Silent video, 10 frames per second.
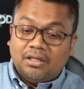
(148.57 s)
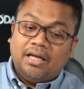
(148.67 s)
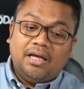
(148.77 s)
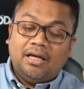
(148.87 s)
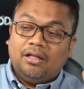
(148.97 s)

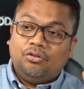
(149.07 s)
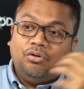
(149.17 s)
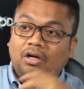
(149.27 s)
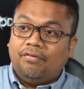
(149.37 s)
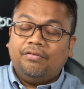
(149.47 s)
there to
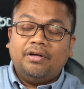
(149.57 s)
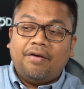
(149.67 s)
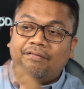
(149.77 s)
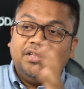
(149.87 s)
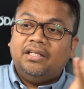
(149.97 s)
cover
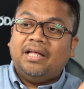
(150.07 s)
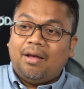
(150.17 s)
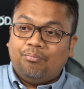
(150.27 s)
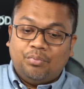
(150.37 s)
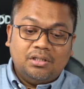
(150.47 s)
everything that
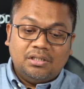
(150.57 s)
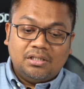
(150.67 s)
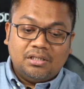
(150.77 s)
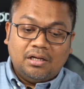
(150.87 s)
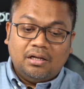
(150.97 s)

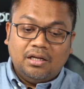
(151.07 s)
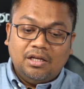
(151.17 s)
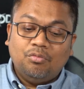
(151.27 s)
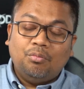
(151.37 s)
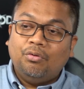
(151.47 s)
happens
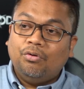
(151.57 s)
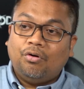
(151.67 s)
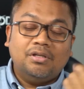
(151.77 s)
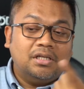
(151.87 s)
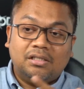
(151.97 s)
in Mobile World
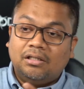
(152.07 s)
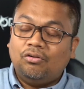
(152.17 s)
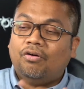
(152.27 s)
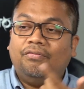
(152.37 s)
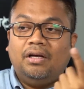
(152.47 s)
Congress. There's a
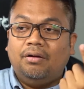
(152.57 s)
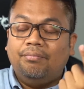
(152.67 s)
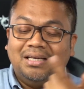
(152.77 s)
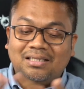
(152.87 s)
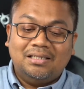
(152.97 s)
lot of
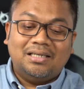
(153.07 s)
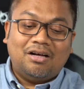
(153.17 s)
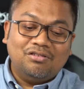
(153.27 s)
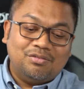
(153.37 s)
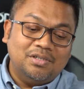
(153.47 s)
amazing
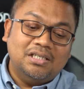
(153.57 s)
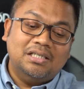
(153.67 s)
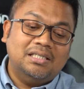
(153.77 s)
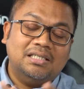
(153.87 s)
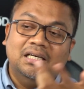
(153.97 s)

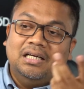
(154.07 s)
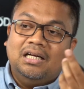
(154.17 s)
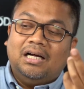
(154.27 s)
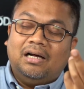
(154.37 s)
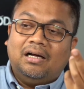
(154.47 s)
announcements,
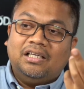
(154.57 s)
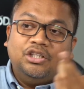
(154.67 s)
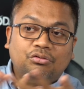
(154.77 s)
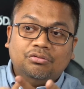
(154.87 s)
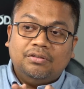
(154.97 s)

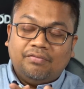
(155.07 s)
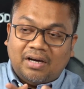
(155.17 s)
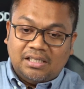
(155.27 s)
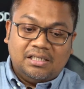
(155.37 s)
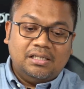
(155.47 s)
new
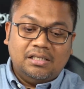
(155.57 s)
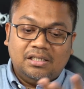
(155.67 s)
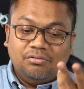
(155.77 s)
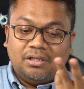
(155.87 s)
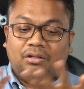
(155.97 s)
devices,
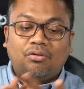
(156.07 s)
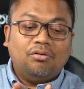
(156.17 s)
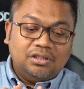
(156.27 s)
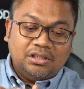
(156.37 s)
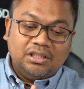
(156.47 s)
new
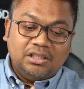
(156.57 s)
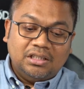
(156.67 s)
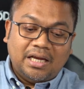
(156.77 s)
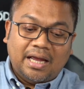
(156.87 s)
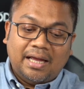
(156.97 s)

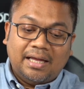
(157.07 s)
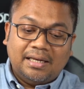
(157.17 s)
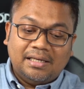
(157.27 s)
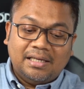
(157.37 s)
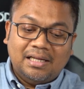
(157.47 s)
technology,
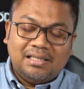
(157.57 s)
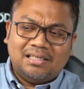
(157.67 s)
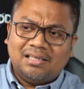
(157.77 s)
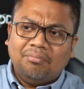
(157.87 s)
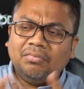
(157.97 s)
and it's
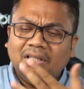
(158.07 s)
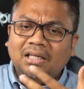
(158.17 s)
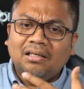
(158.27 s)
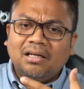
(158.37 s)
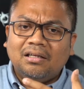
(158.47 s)

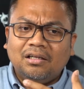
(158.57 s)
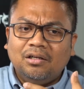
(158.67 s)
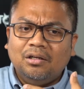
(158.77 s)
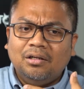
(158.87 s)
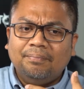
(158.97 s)
something like
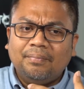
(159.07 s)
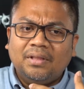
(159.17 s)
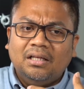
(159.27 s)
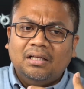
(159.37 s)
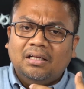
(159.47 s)
a
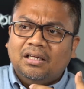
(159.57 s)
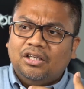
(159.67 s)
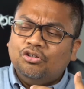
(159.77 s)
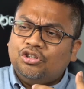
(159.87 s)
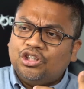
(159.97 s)

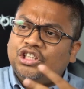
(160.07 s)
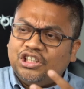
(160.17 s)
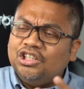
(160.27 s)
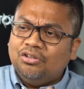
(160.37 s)
tradition